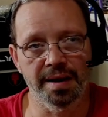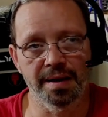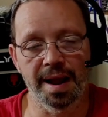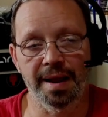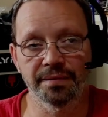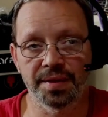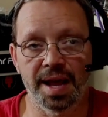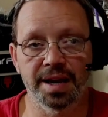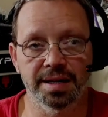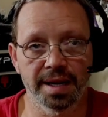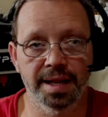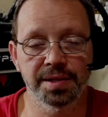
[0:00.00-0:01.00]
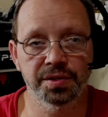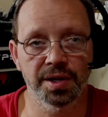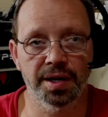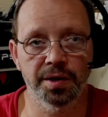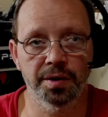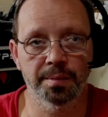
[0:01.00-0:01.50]
and have that dead
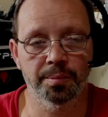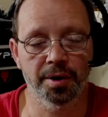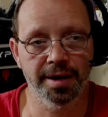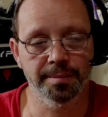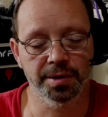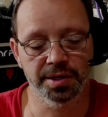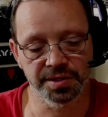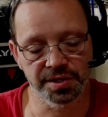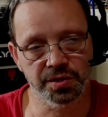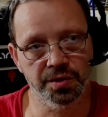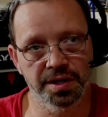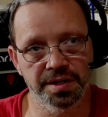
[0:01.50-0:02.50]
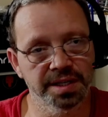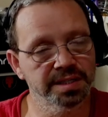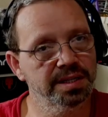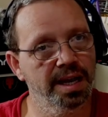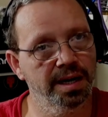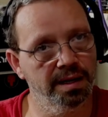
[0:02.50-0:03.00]
set in your brain because it's going
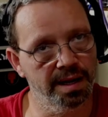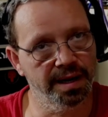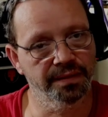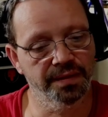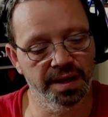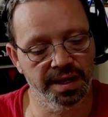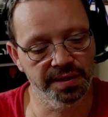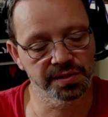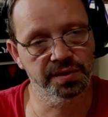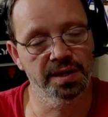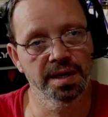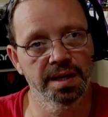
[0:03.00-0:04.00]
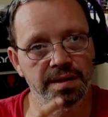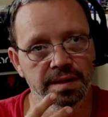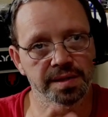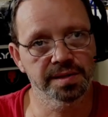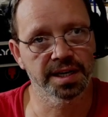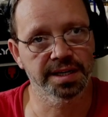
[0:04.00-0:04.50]
to dictate a lot of things.
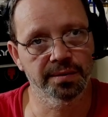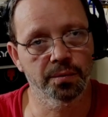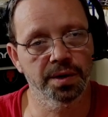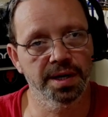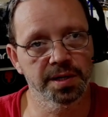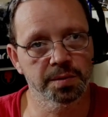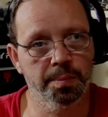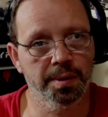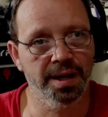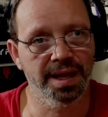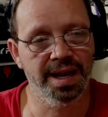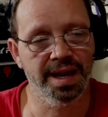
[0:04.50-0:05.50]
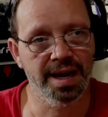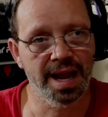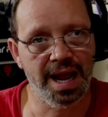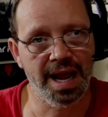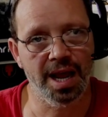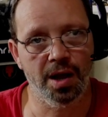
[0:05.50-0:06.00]
The second one is
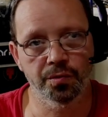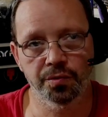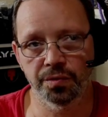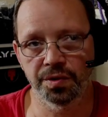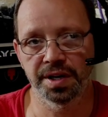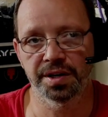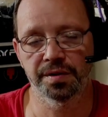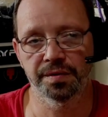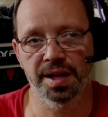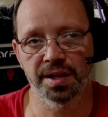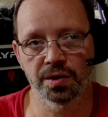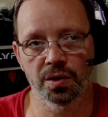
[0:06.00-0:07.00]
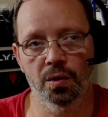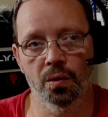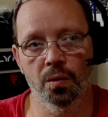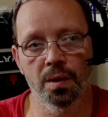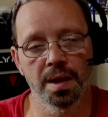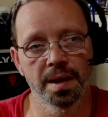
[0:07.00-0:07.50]
plan how to get to that
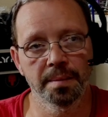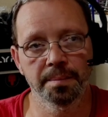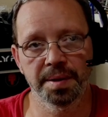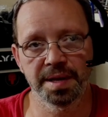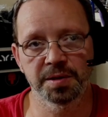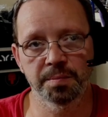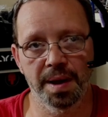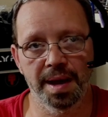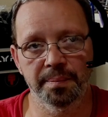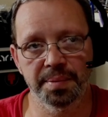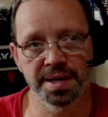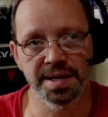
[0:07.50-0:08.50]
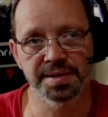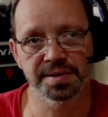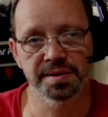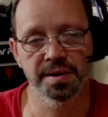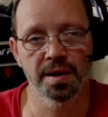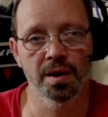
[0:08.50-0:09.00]
goal piece by
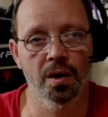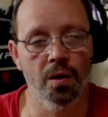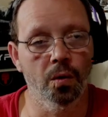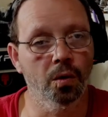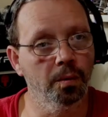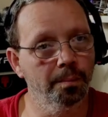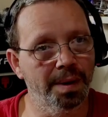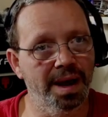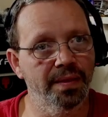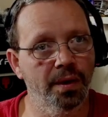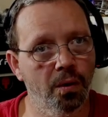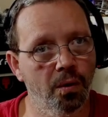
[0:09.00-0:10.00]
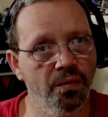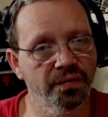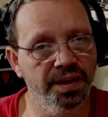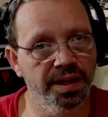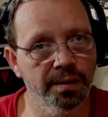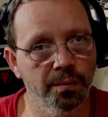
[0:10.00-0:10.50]
piece or buy the
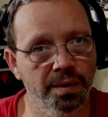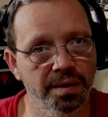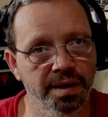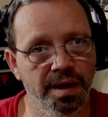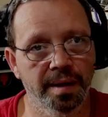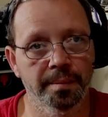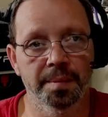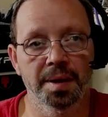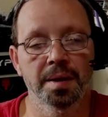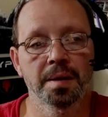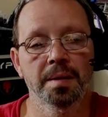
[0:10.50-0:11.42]
whole thing at one time.